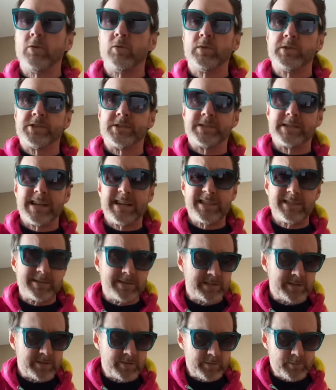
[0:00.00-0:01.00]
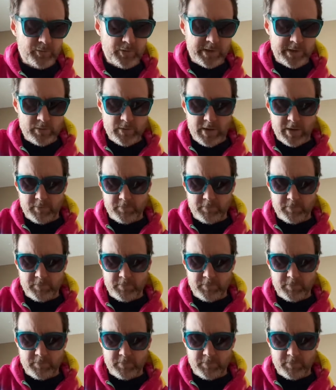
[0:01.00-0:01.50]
which is actually doing pretty well.